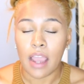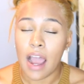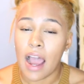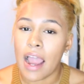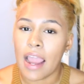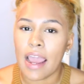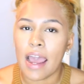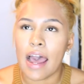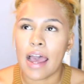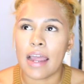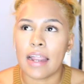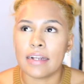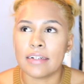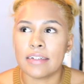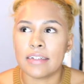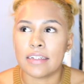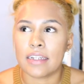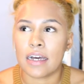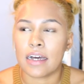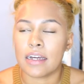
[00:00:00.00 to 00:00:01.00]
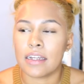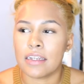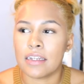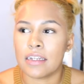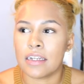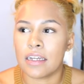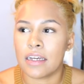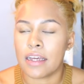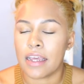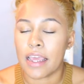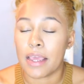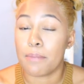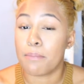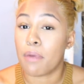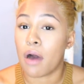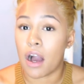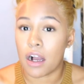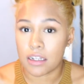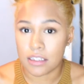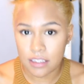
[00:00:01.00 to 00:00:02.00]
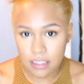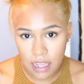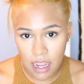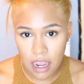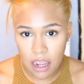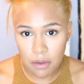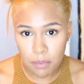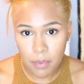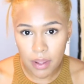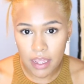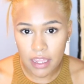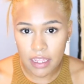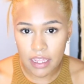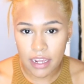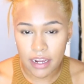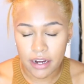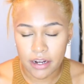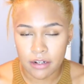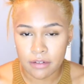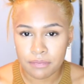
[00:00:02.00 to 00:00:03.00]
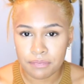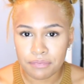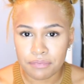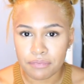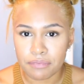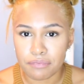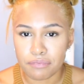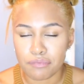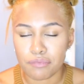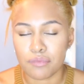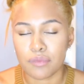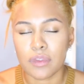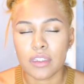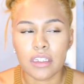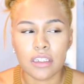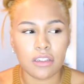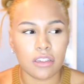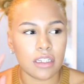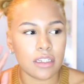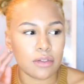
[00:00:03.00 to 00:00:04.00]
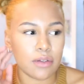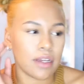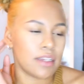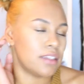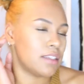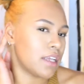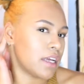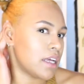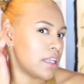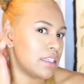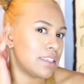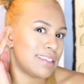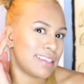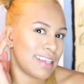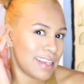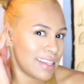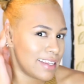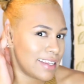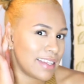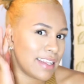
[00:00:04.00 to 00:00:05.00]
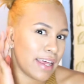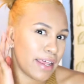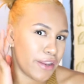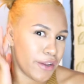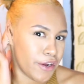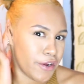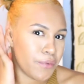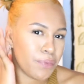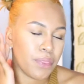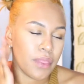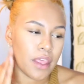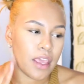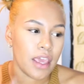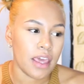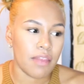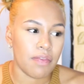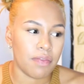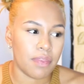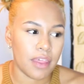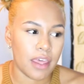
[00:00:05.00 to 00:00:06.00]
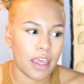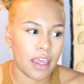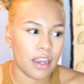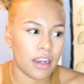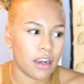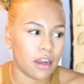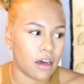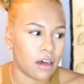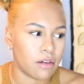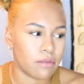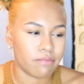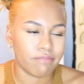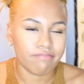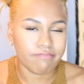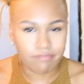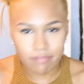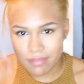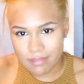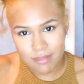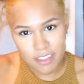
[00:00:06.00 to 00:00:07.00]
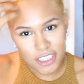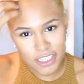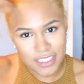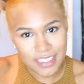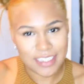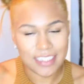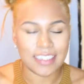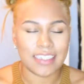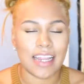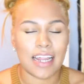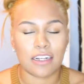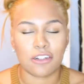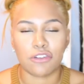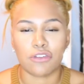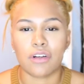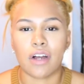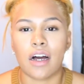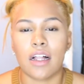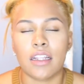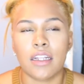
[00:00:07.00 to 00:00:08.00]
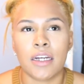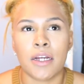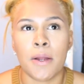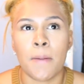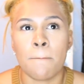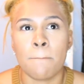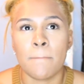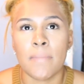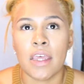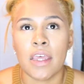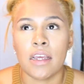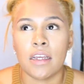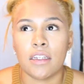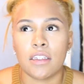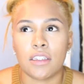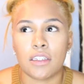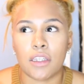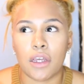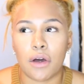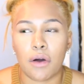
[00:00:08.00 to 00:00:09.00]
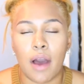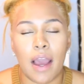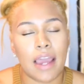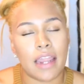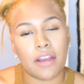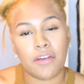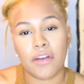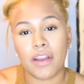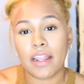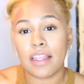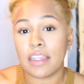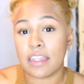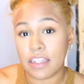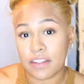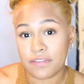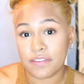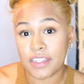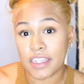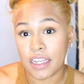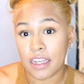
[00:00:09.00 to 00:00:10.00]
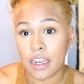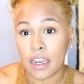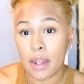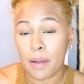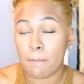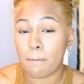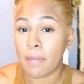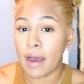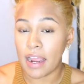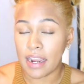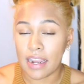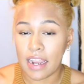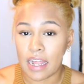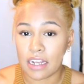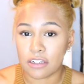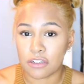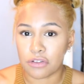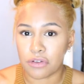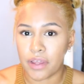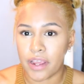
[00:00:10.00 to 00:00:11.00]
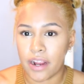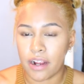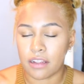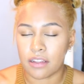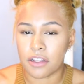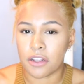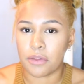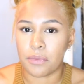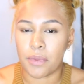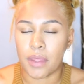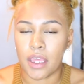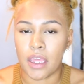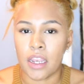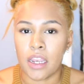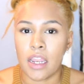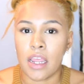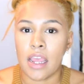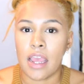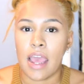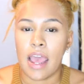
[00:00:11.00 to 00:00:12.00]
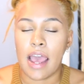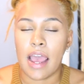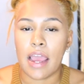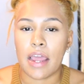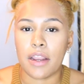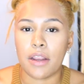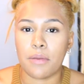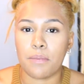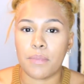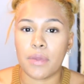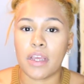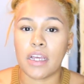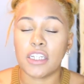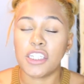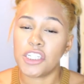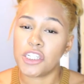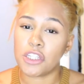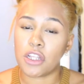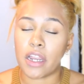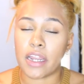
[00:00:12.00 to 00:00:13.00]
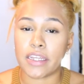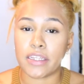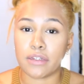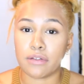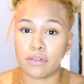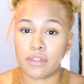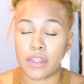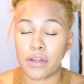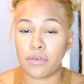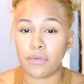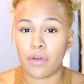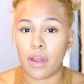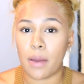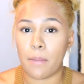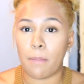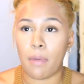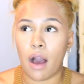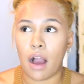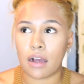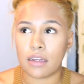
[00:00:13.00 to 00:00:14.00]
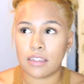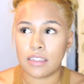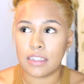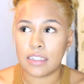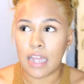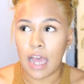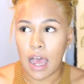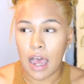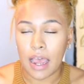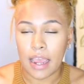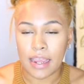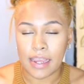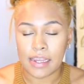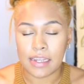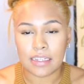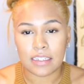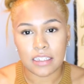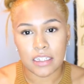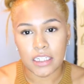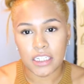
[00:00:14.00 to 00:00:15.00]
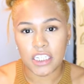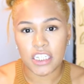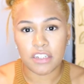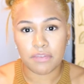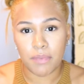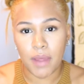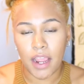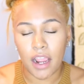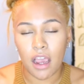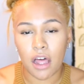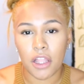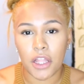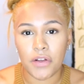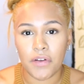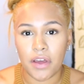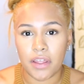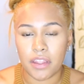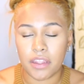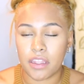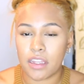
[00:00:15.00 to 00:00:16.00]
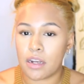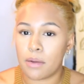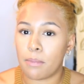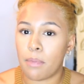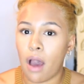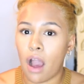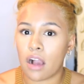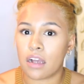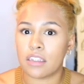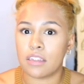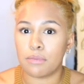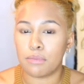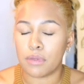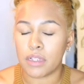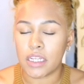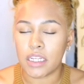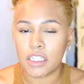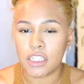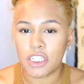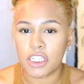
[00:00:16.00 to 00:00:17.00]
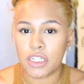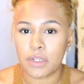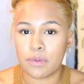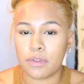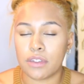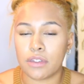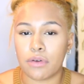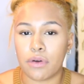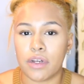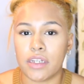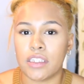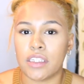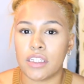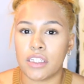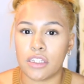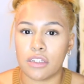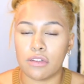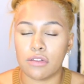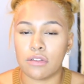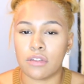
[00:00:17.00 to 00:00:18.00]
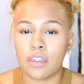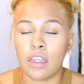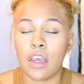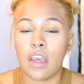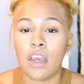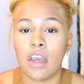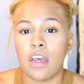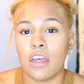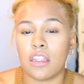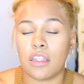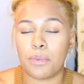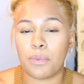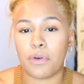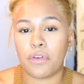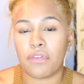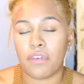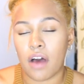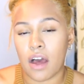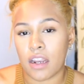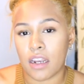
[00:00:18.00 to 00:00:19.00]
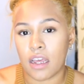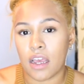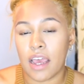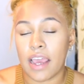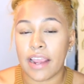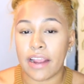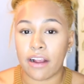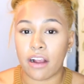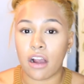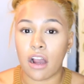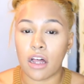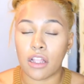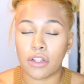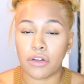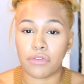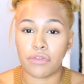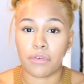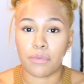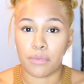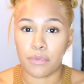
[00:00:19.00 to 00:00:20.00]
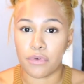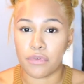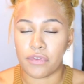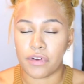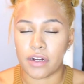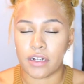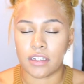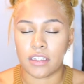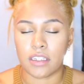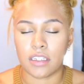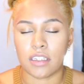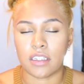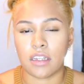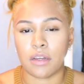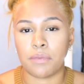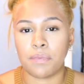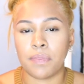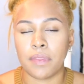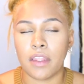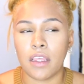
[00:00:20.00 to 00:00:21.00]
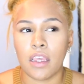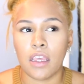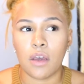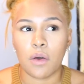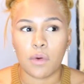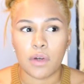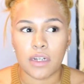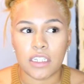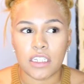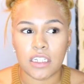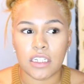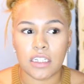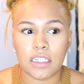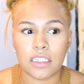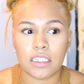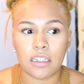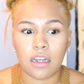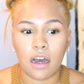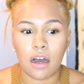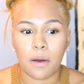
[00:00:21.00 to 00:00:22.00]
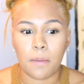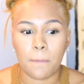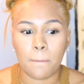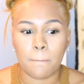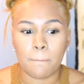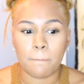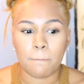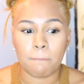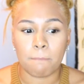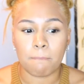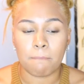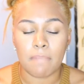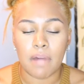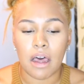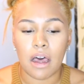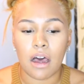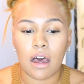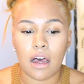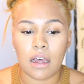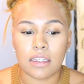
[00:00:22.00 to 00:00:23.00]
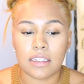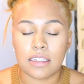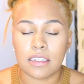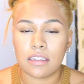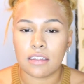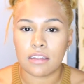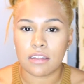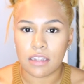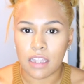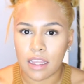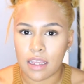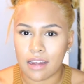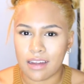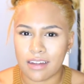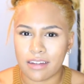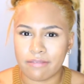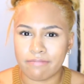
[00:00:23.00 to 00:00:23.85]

I had done a box dye on my hair, so that's why it's like a slightly lighter than just its natural color. So I had already lifted my natural hair a little bit, and because she thought I used a box dye to achieve my color rather than a box bleach, she was going to use the Pravana hair color remover system, which is like